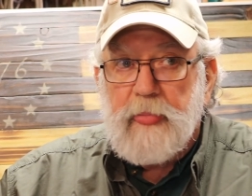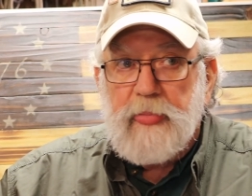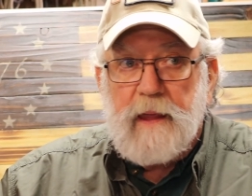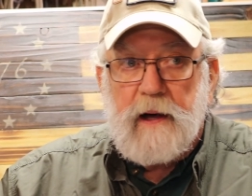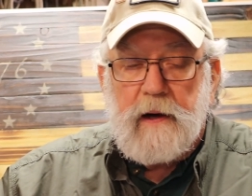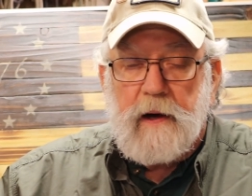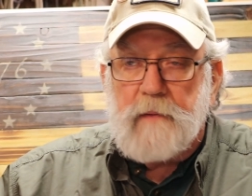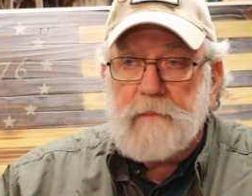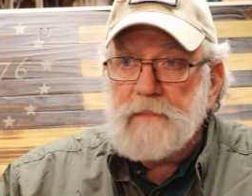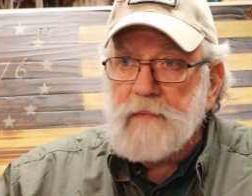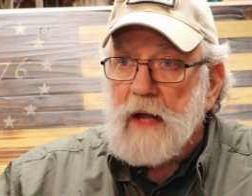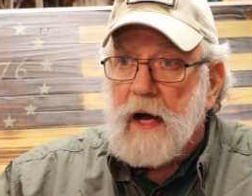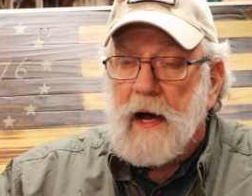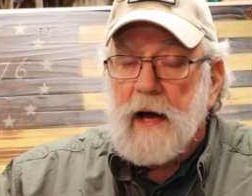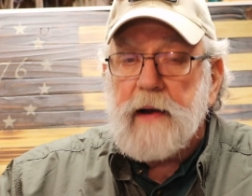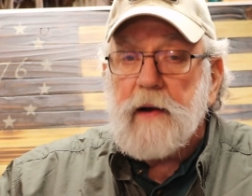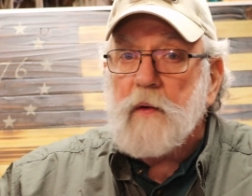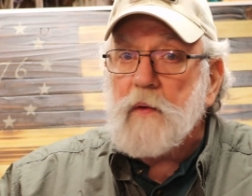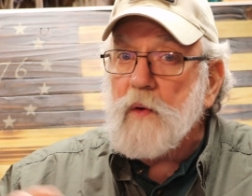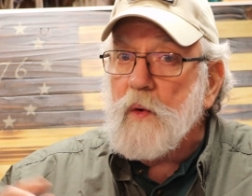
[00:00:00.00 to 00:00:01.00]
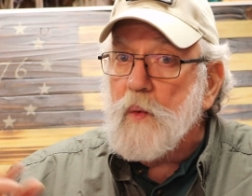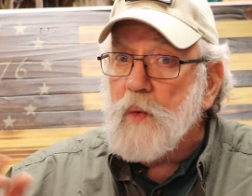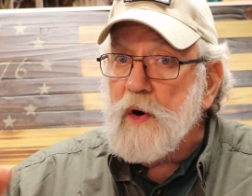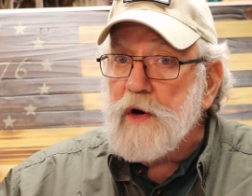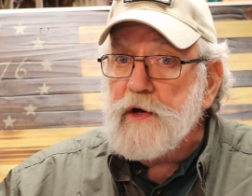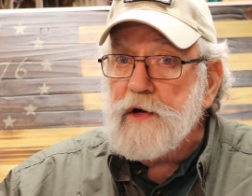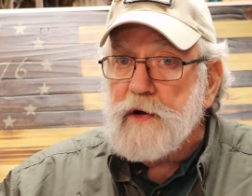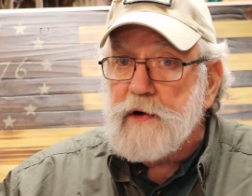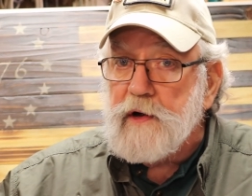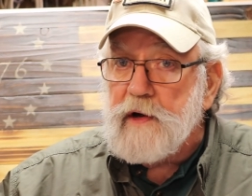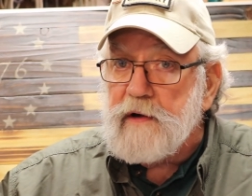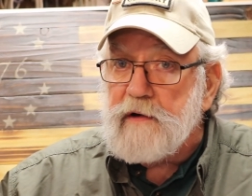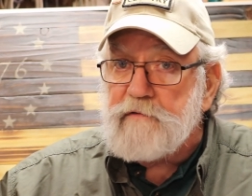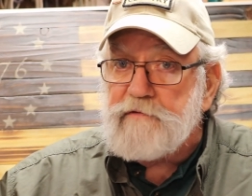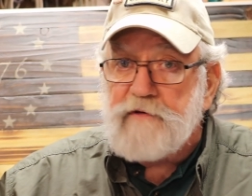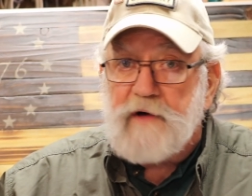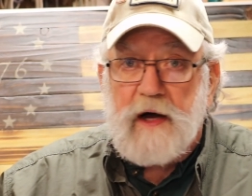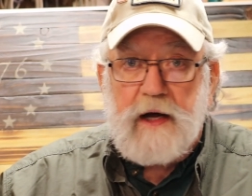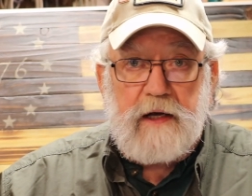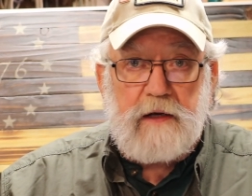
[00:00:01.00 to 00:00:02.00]
Now, I don't know where you're going to
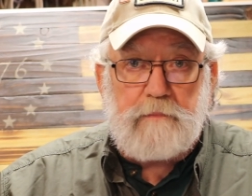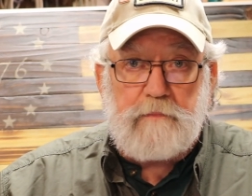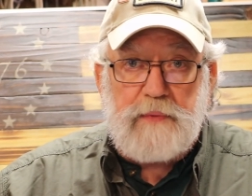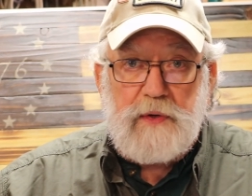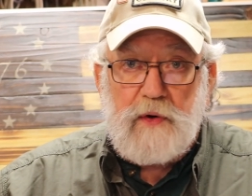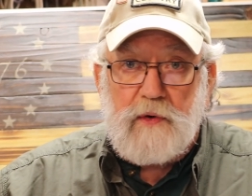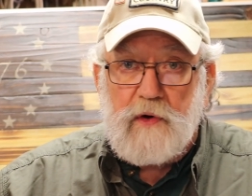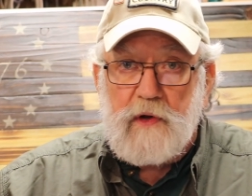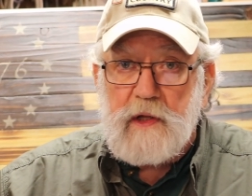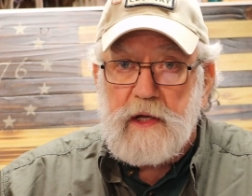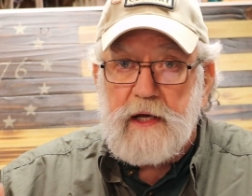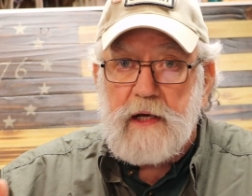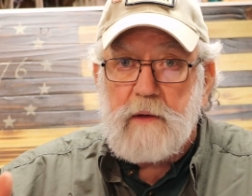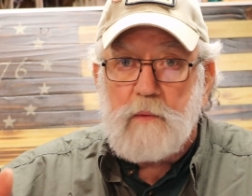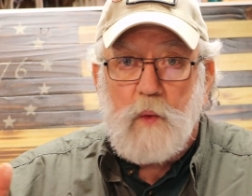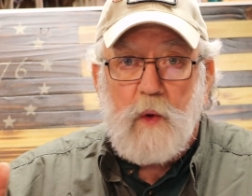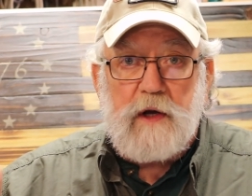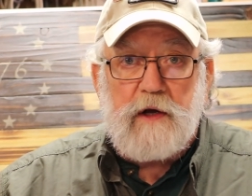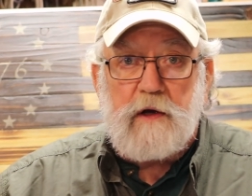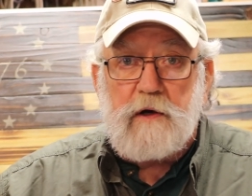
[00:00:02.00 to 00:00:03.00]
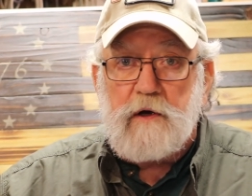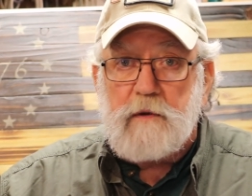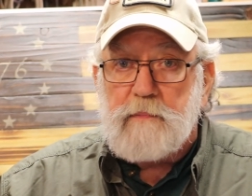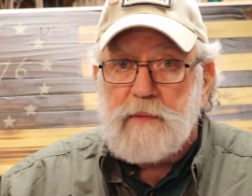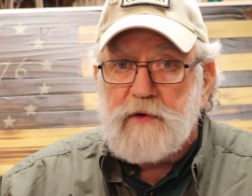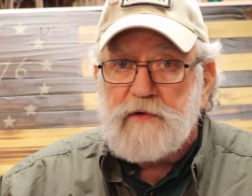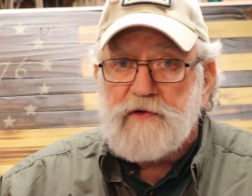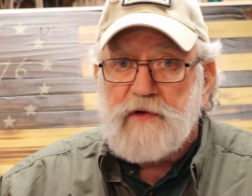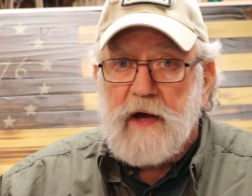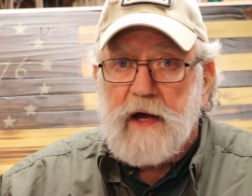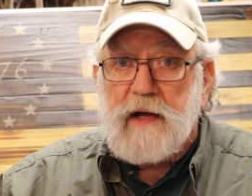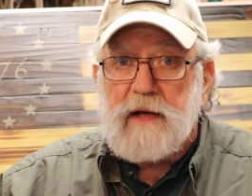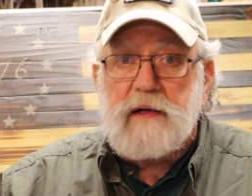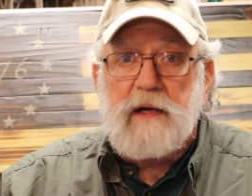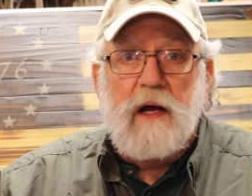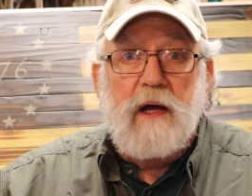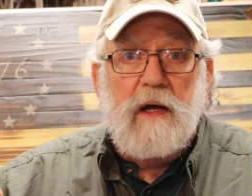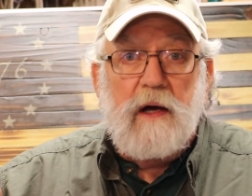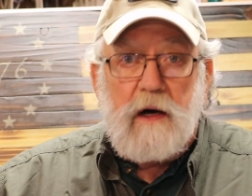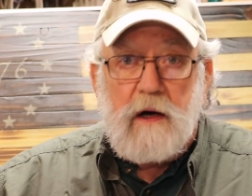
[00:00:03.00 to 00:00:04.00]
find purely 100%
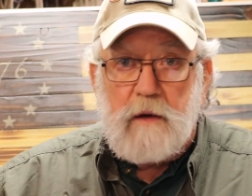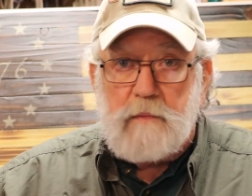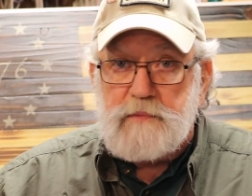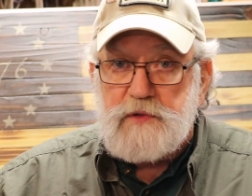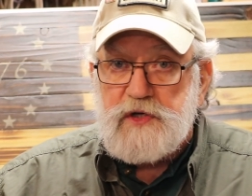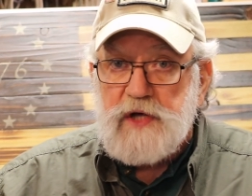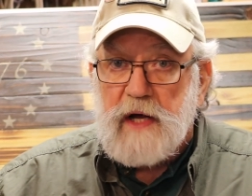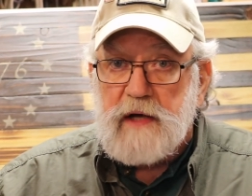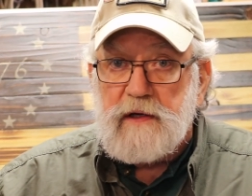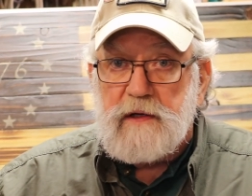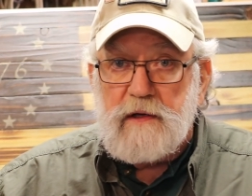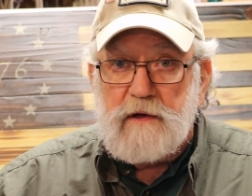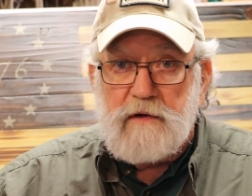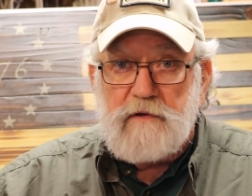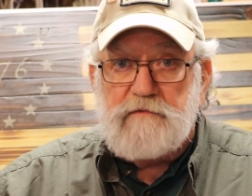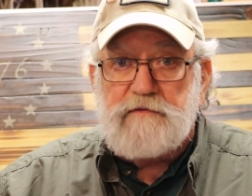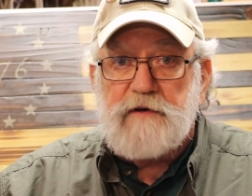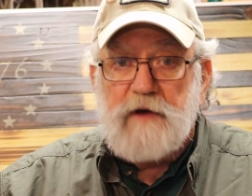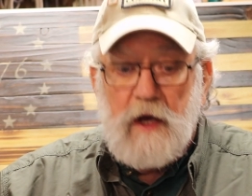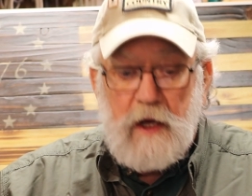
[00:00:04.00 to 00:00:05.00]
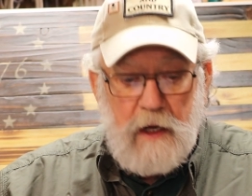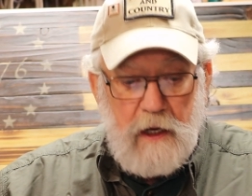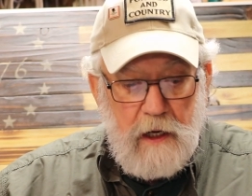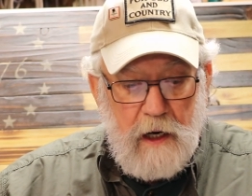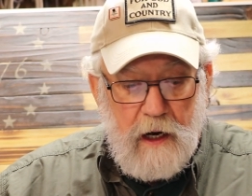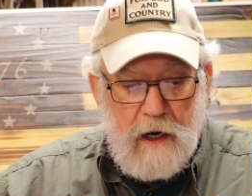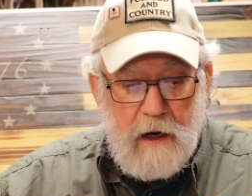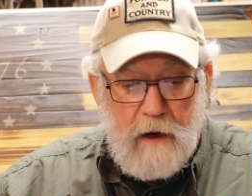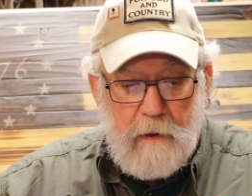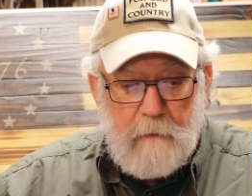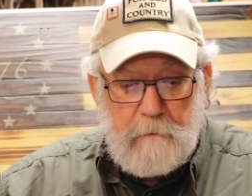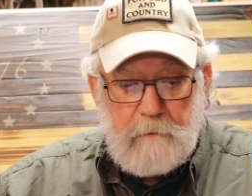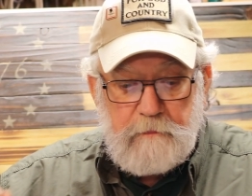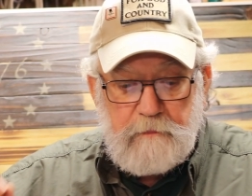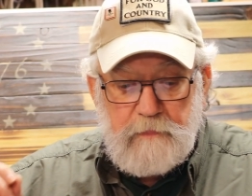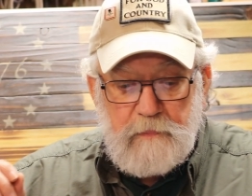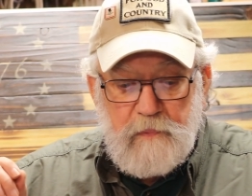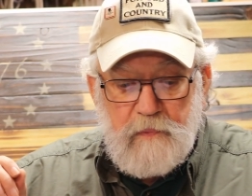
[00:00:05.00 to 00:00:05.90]
objective um,